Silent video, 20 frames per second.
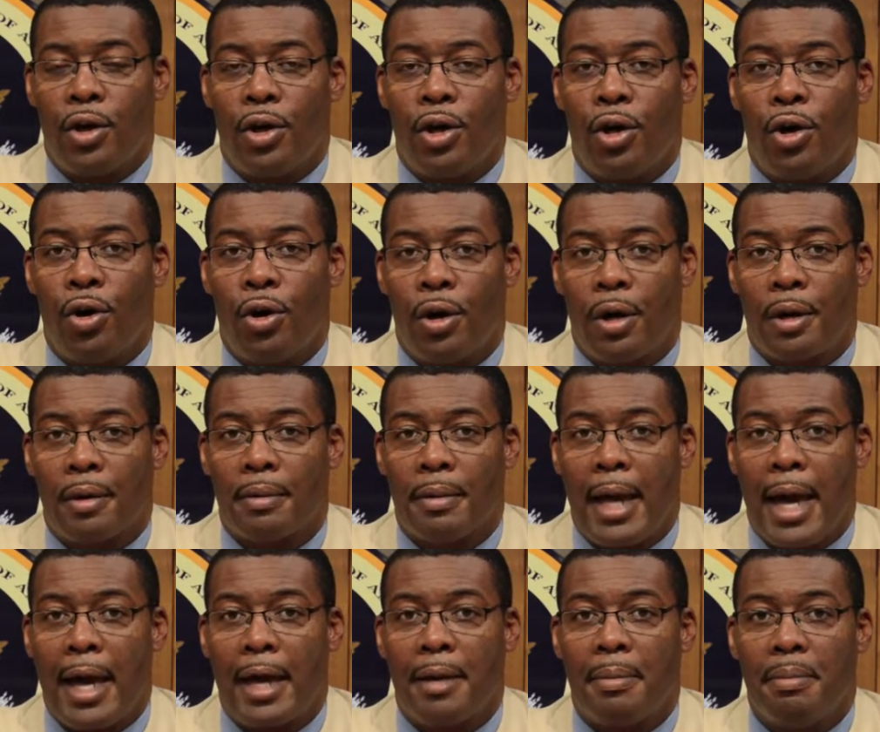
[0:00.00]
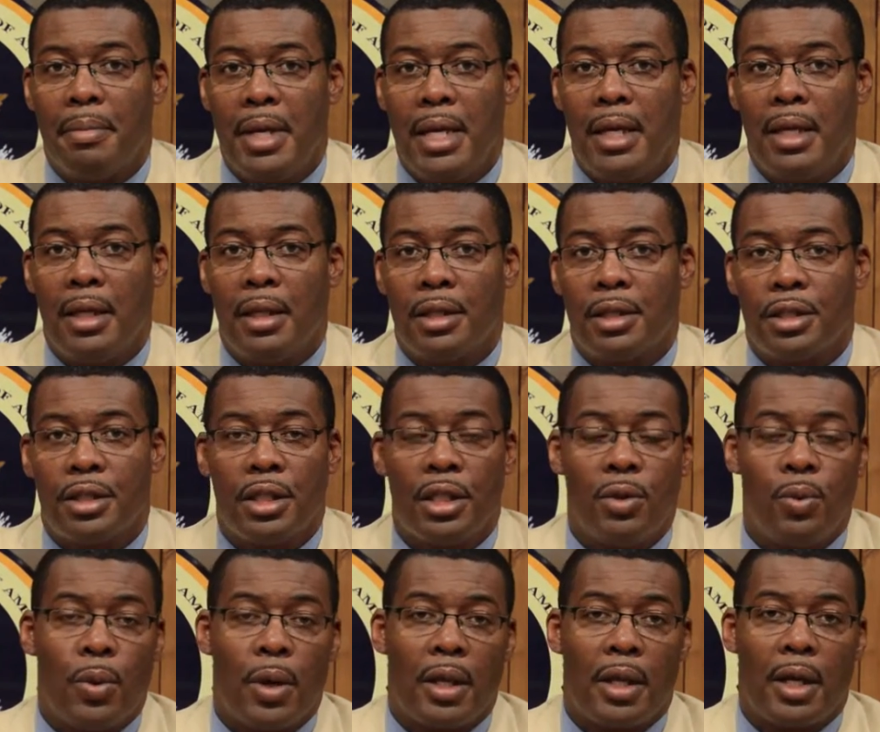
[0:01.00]
Or had a meeting to
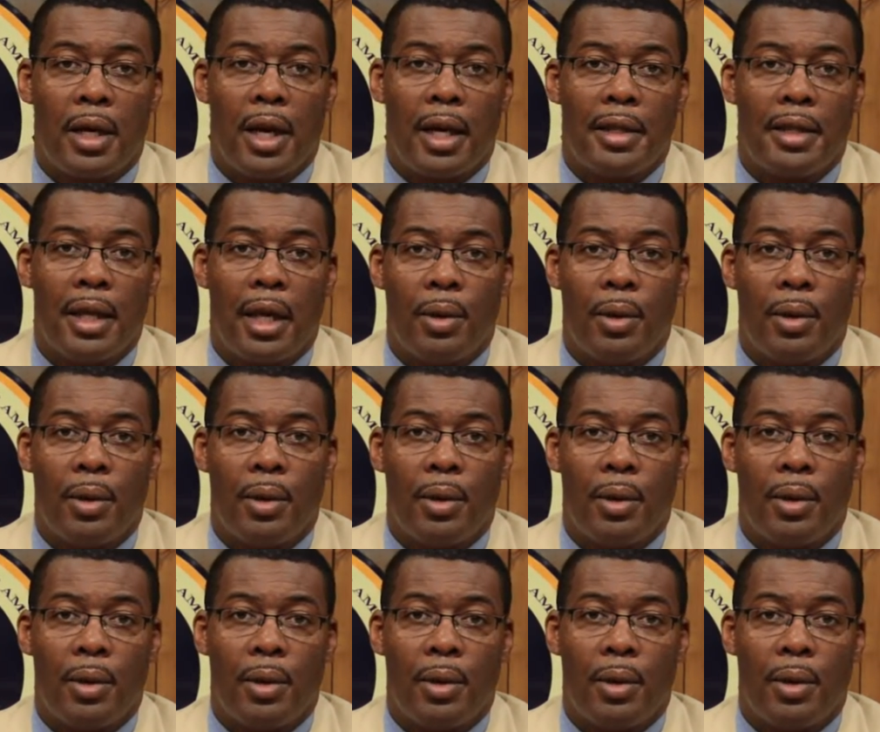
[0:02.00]
see whether or not